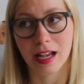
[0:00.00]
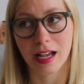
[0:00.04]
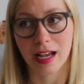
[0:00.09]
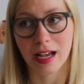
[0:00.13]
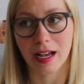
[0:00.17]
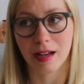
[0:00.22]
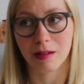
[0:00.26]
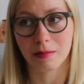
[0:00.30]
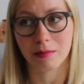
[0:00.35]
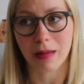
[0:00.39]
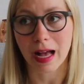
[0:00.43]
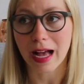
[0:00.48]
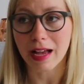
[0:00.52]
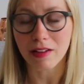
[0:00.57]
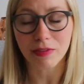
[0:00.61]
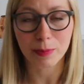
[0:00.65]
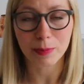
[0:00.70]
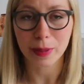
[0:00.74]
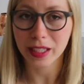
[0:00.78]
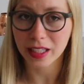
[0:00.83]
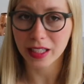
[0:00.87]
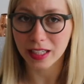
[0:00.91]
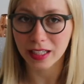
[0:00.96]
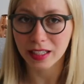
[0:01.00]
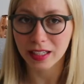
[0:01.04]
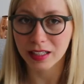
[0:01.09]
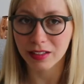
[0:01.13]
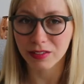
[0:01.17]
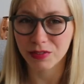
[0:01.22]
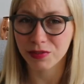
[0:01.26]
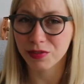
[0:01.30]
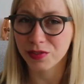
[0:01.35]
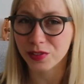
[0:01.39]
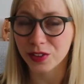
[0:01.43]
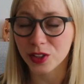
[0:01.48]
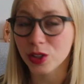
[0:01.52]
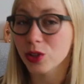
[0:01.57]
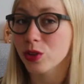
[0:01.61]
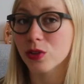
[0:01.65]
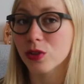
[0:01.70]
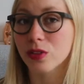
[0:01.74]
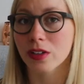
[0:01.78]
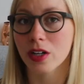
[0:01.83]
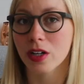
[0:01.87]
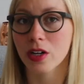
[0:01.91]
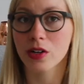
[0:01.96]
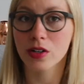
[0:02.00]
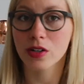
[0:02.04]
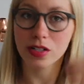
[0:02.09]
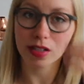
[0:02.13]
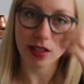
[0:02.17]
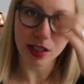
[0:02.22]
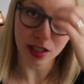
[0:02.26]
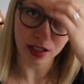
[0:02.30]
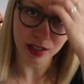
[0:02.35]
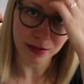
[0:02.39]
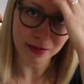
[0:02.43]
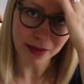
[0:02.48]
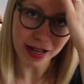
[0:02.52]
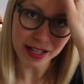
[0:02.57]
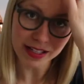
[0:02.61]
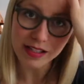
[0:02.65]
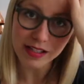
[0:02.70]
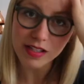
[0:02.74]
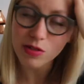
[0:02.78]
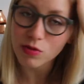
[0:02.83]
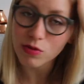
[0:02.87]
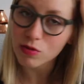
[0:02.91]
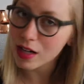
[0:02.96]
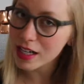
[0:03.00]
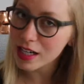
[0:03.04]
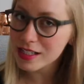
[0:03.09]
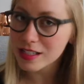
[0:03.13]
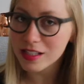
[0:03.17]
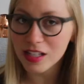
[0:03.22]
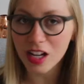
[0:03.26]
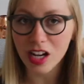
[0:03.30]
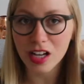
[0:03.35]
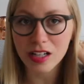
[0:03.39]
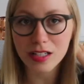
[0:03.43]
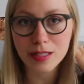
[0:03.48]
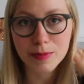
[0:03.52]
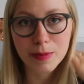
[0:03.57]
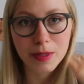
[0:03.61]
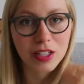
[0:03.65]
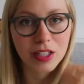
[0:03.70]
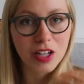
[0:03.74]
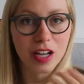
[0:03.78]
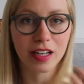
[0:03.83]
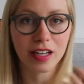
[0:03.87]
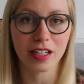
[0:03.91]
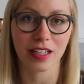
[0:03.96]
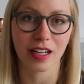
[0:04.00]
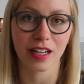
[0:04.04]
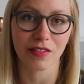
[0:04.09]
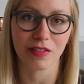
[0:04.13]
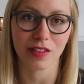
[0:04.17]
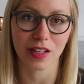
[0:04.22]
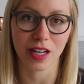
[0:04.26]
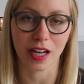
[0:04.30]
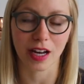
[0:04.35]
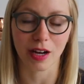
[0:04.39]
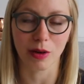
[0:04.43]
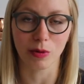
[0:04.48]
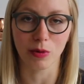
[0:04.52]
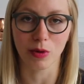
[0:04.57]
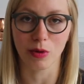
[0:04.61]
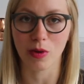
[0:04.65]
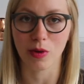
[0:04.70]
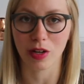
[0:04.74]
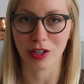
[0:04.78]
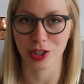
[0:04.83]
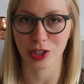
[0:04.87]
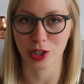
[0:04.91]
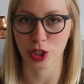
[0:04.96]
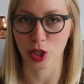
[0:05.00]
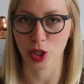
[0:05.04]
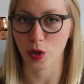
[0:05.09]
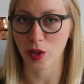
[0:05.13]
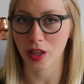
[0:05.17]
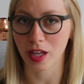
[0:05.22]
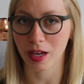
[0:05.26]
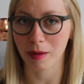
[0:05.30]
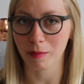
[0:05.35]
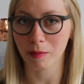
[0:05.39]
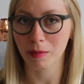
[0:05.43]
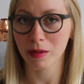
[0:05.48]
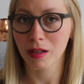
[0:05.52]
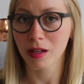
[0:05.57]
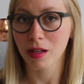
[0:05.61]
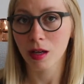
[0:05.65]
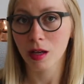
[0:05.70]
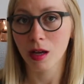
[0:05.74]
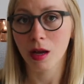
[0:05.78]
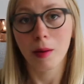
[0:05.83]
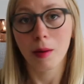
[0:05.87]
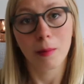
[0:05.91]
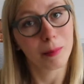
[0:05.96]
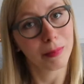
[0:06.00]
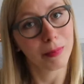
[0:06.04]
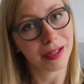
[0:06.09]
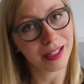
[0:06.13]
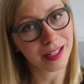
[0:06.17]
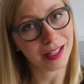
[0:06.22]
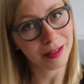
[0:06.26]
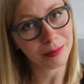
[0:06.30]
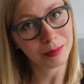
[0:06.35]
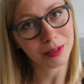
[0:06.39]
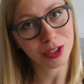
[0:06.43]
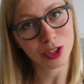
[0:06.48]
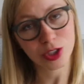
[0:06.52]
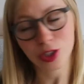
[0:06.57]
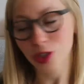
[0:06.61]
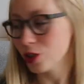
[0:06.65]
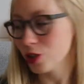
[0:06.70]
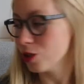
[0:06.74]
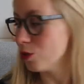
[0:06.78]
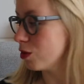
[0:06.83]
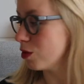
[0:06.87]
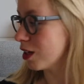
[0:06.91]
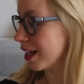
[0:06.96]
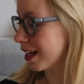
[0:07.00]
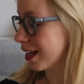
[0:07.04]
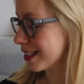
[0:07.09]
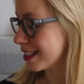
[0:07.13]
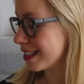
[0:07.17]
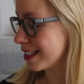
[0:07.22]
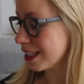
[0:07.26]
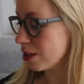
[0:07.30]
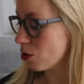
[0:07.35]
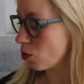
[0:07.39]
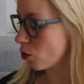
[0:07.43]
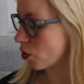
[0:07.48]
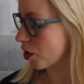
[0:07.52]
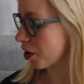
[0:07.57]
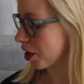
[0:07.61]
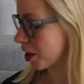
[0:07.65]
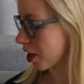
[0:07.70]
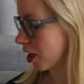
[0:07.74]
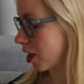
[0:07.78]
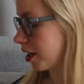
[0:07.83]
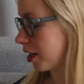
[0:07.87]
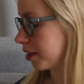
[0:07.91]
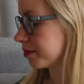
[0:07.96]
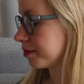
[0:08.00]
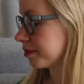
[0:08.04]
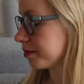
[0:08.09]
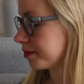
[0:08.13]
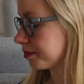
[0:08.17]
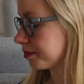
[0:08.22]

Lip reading: I've put in a few rows in my Skua socks, but not enough that I would want to show them. But let me show you what I did work on.